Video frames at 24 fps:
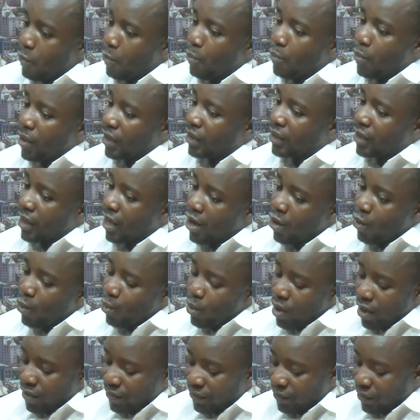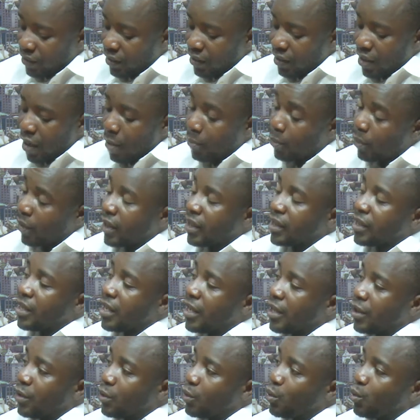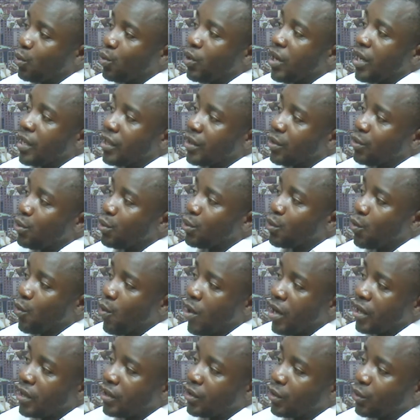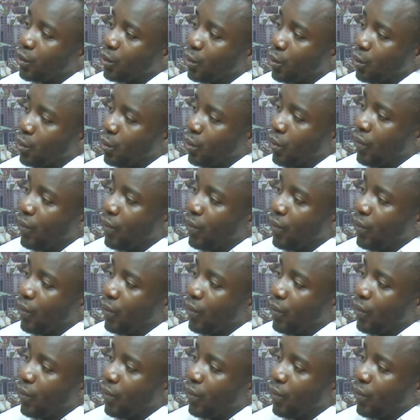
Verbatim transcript: But now we have seen a president who does not want to